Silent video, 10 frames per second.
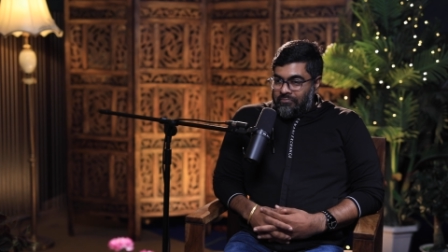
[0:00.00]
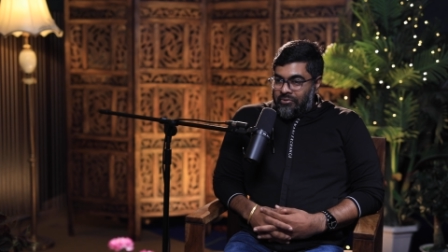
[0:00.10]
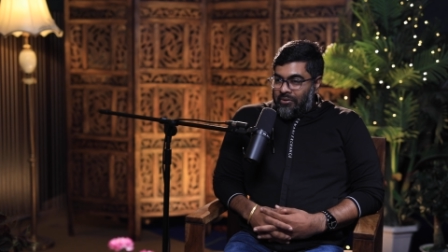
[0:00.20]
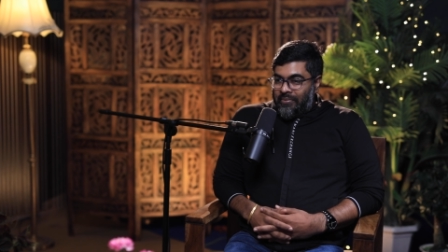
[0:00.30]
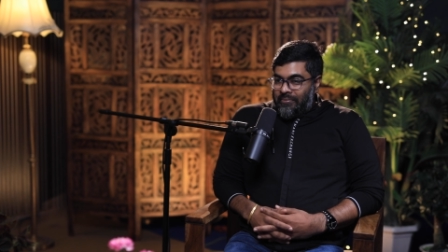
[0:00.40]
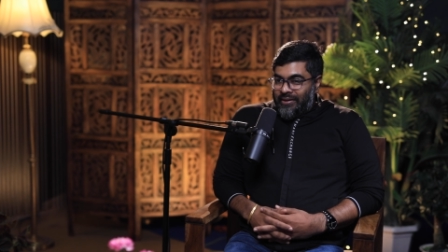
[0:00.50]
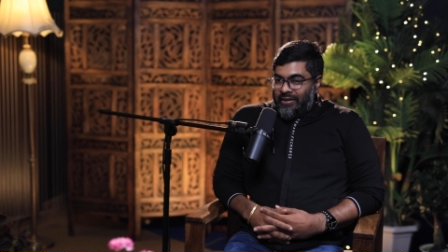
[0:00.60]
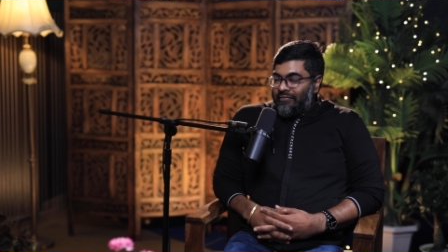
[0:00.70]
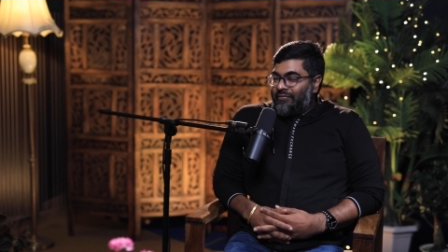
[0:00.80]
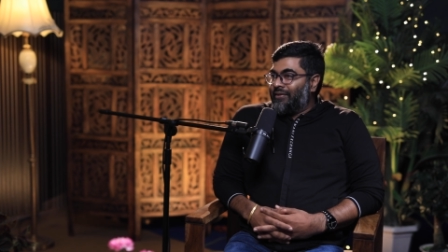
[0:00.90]
Probably
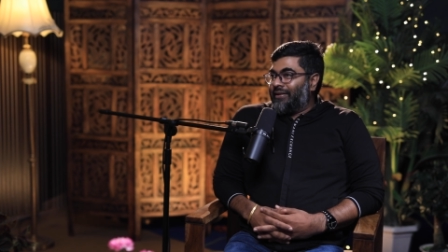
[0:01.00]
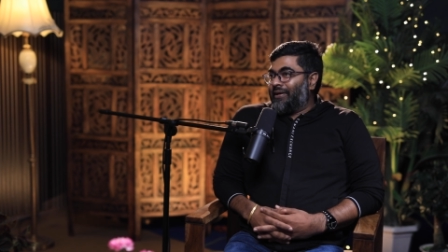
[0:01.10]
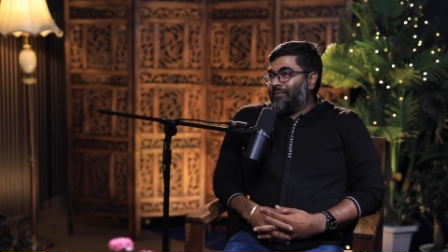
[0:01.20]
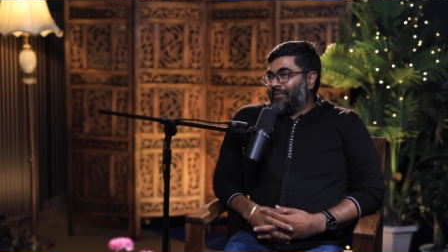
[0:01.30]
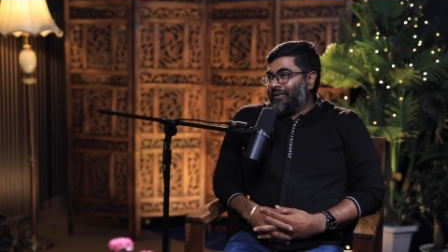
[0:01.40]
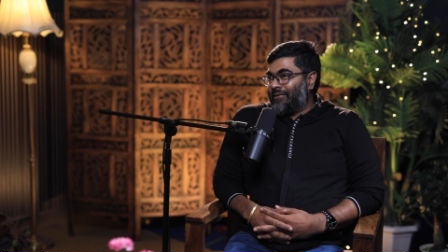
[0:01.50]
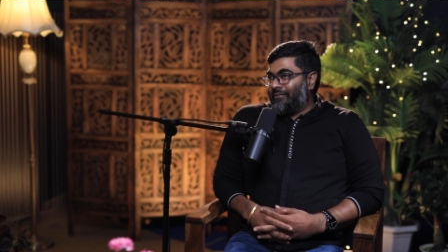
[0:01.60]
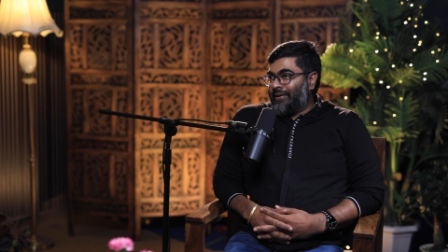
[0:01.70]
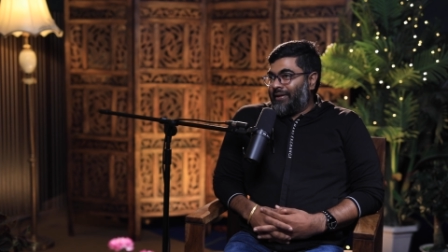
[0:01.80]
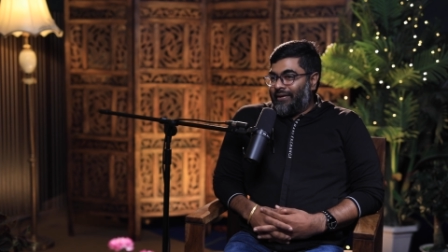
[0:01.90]
many of these entrepreneurs
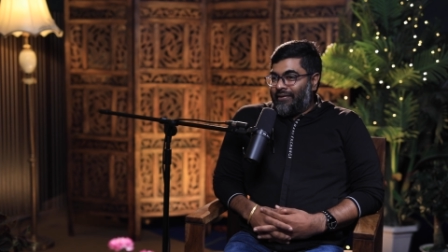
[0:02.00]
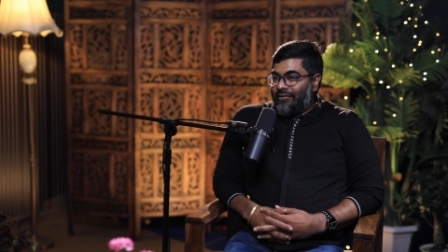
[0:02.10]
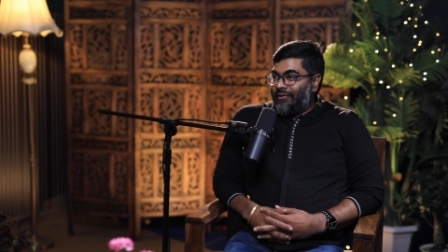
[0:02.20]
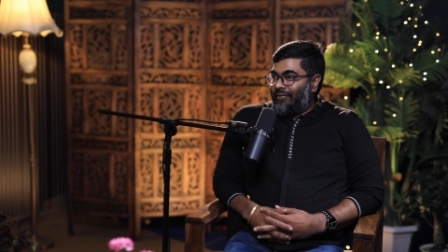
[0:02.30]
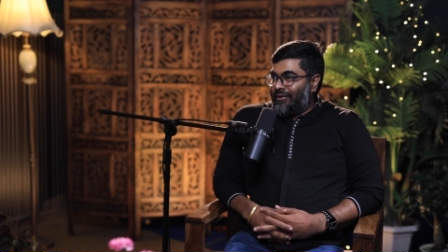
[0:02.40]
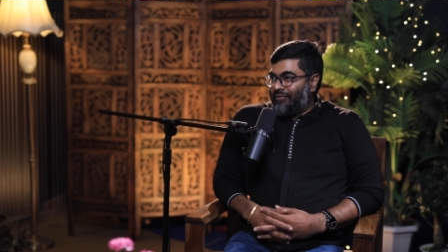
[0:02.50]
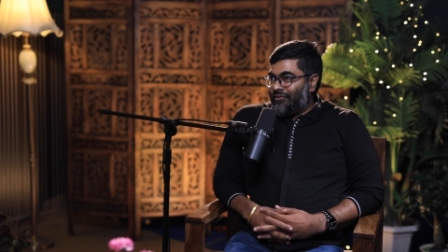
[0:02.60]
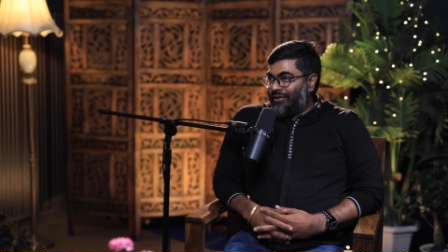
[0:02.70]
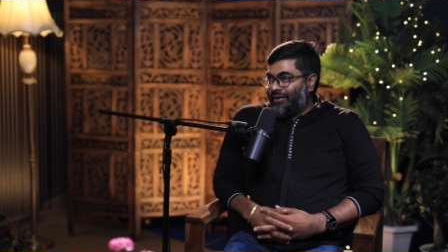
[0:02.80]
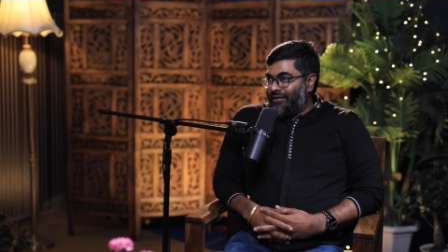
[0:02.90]
might conflict
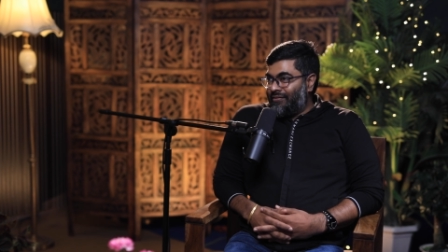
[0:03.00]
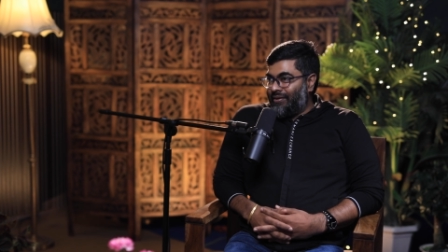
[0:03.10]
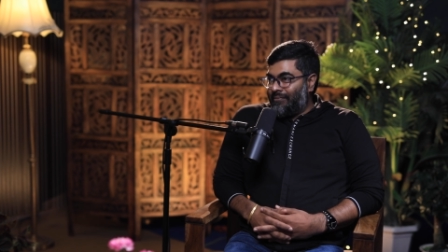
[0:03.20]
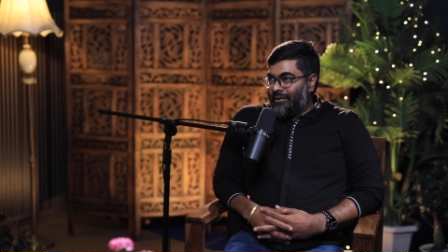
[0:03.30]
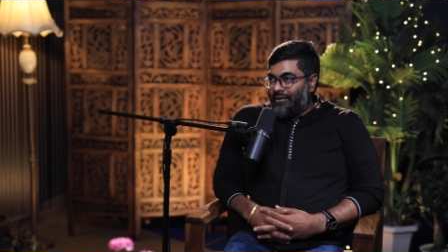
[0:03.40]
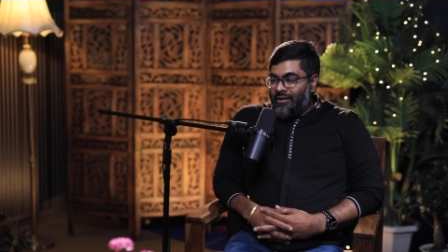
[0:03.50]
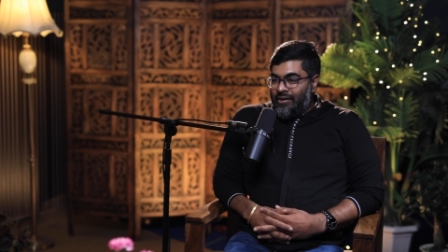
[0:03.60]
with what I say, but